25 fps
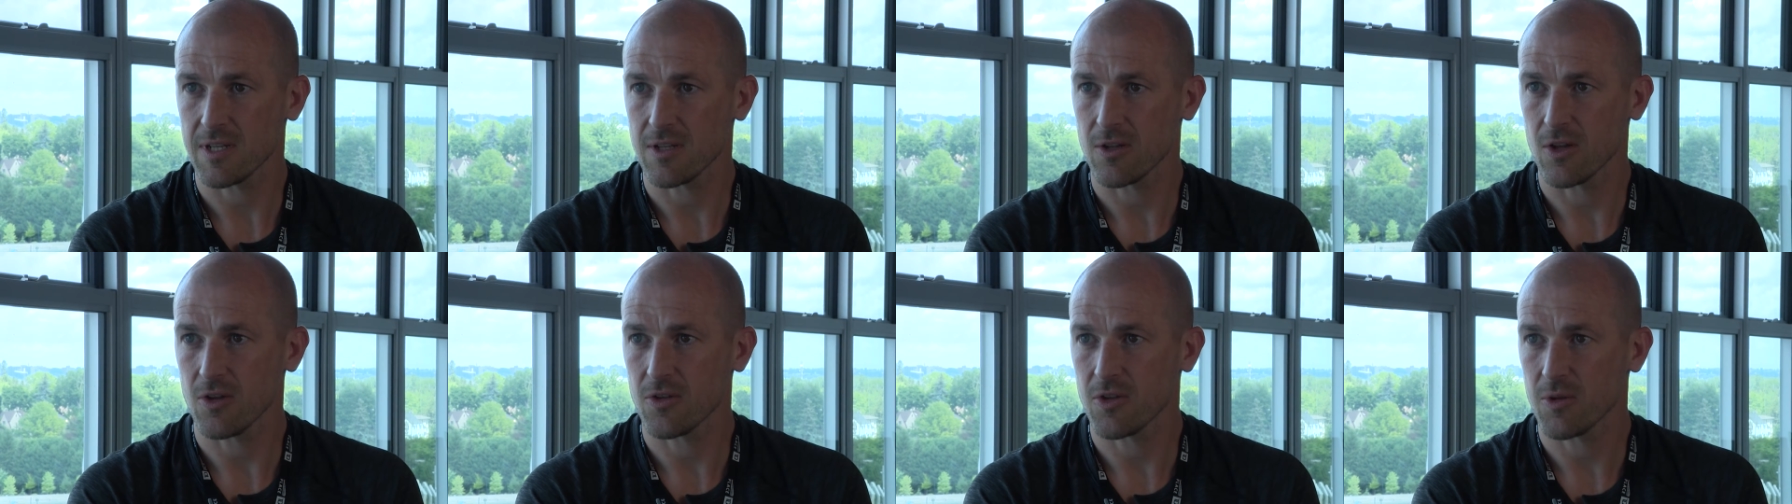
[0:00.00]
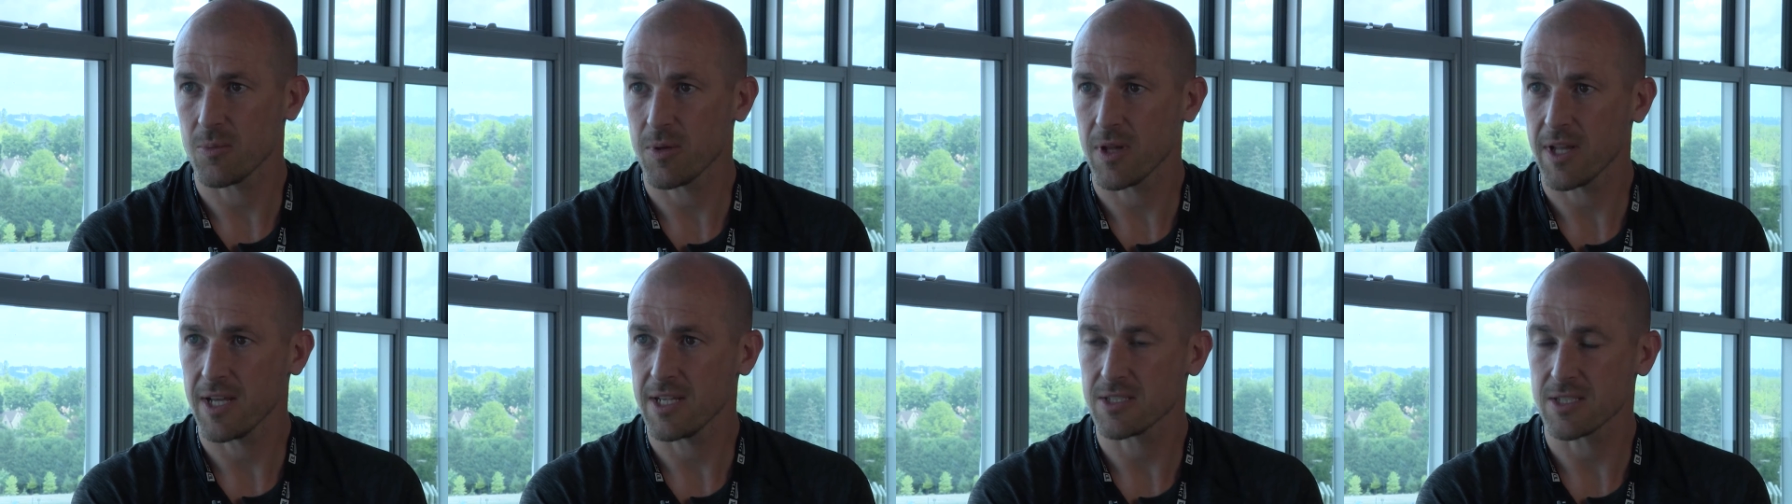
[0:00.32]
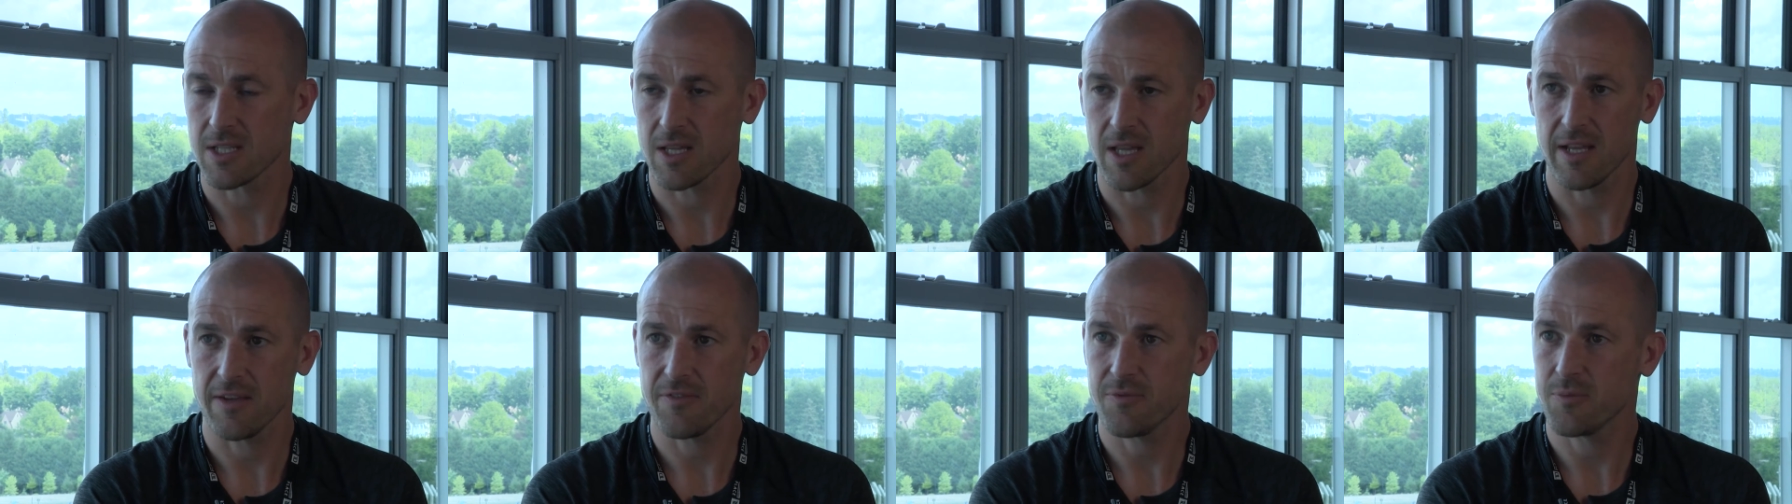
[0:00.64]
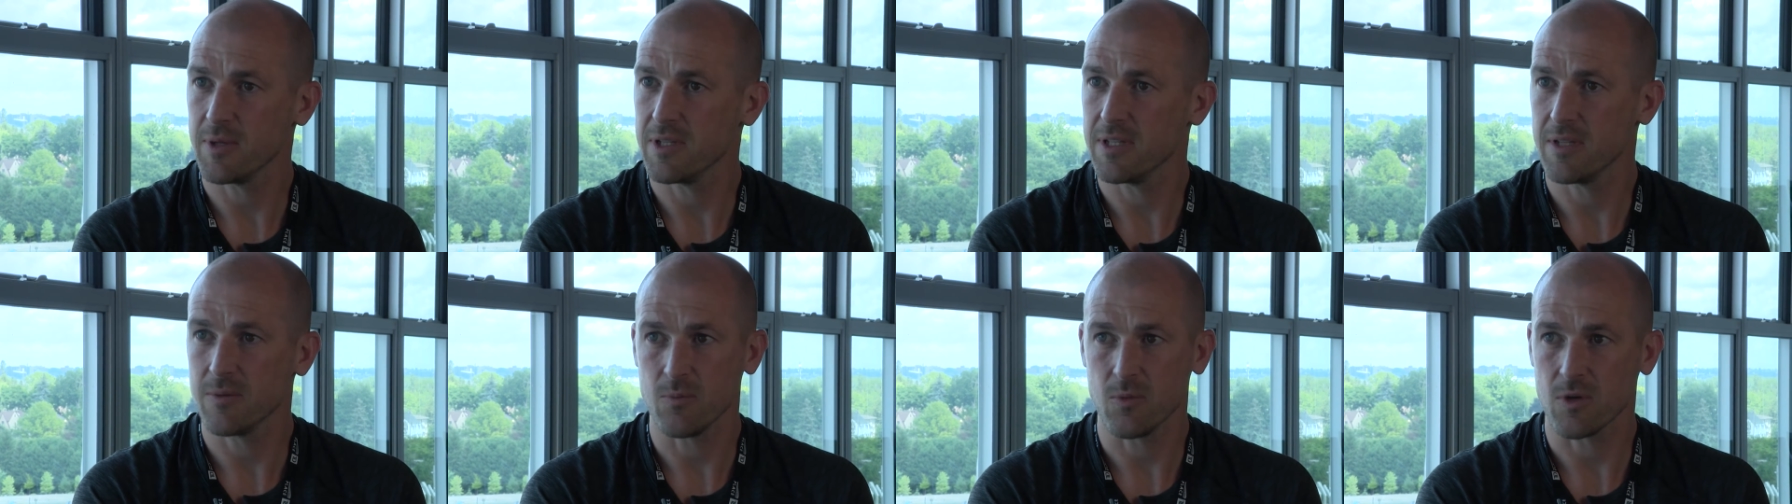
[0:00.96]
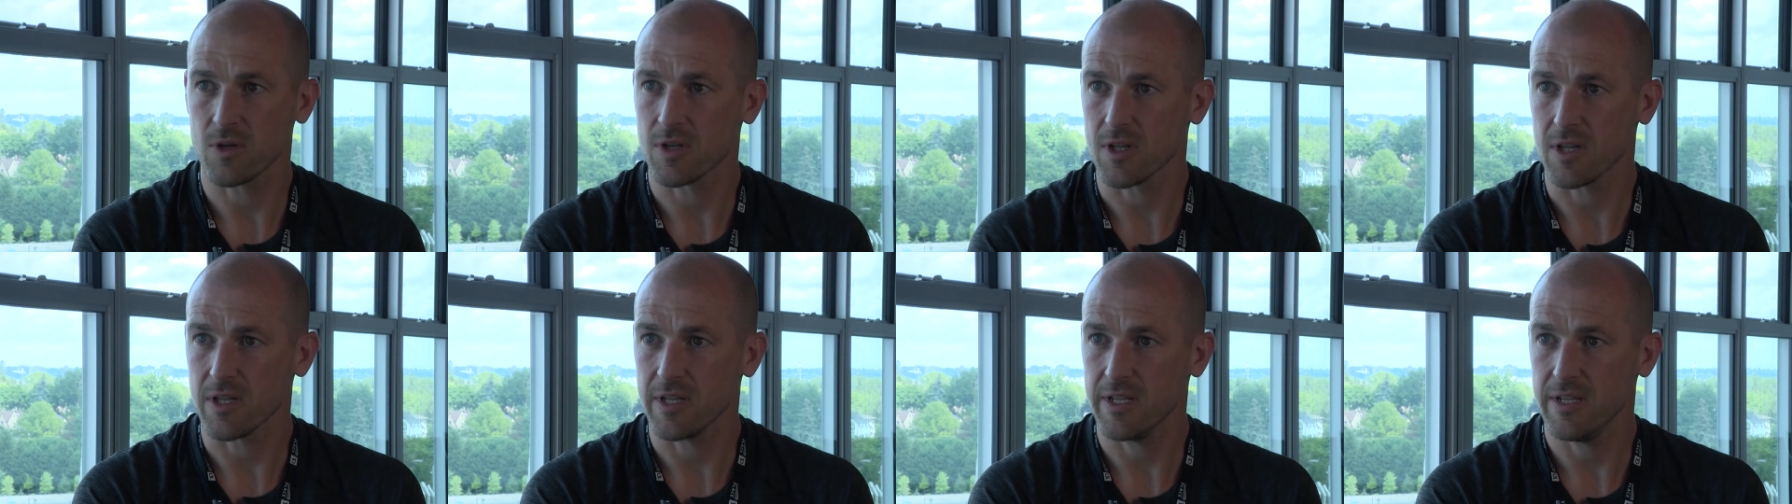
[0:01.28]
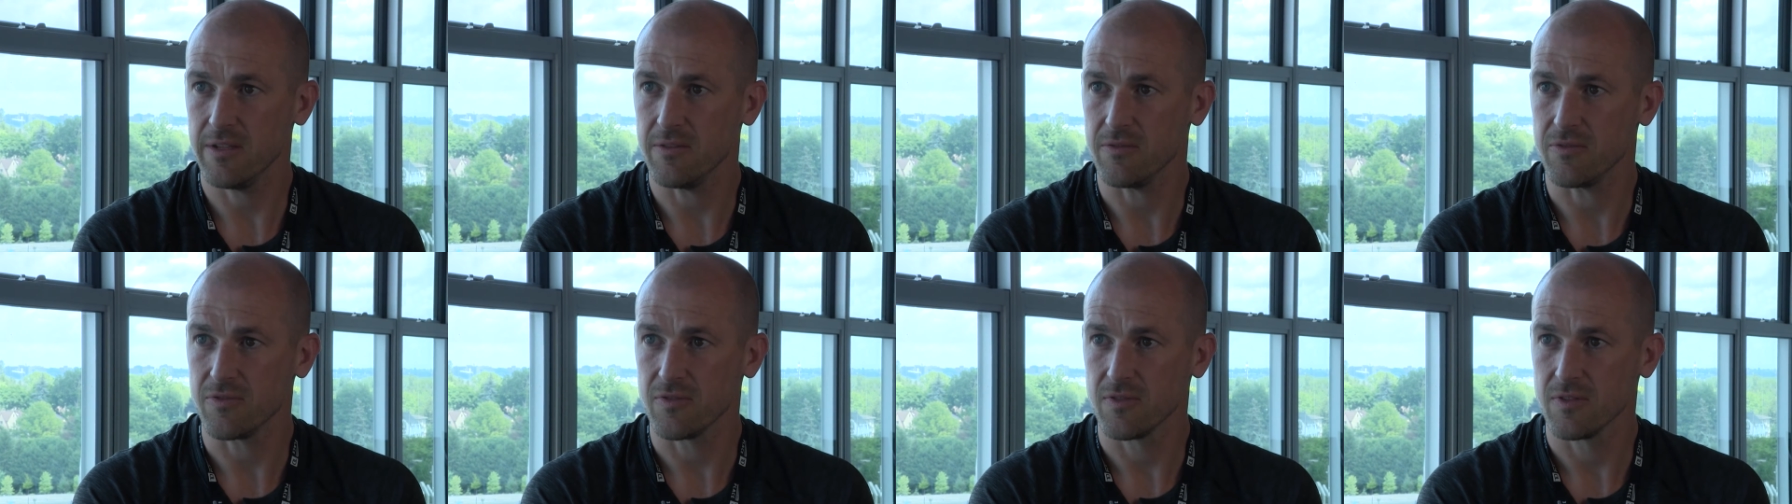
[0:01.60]
A lot of the players that left, we didn't want to
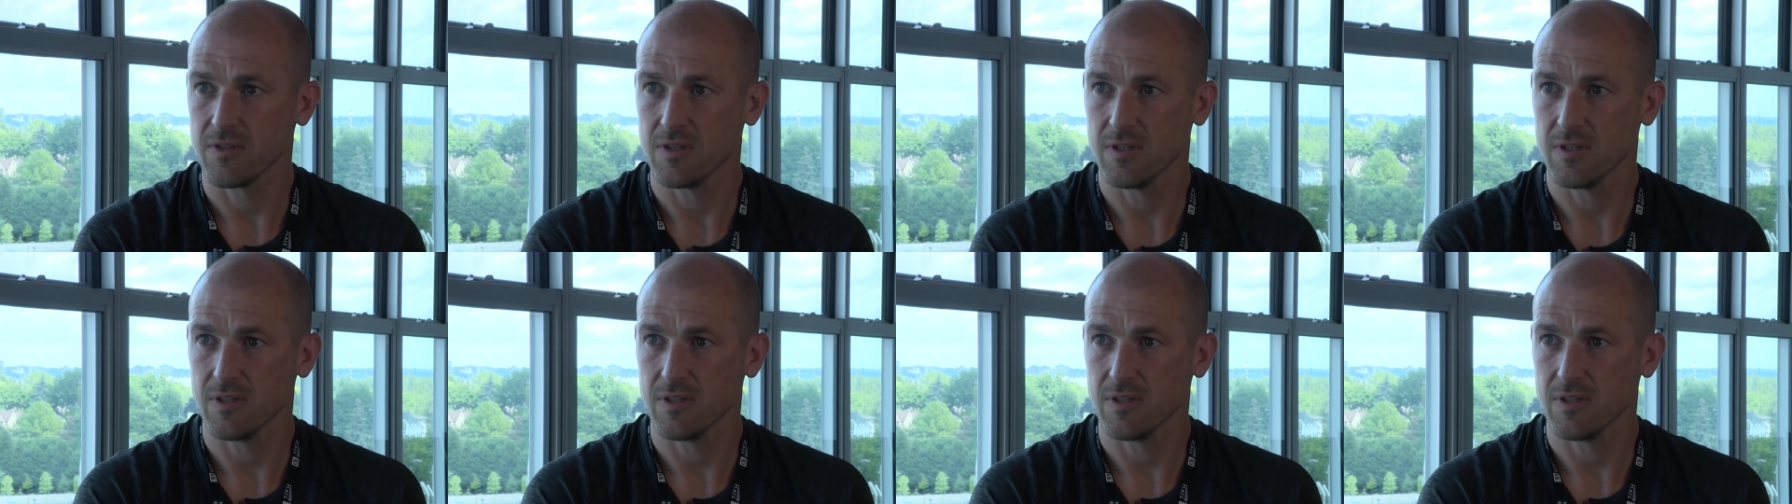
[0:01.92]
leave.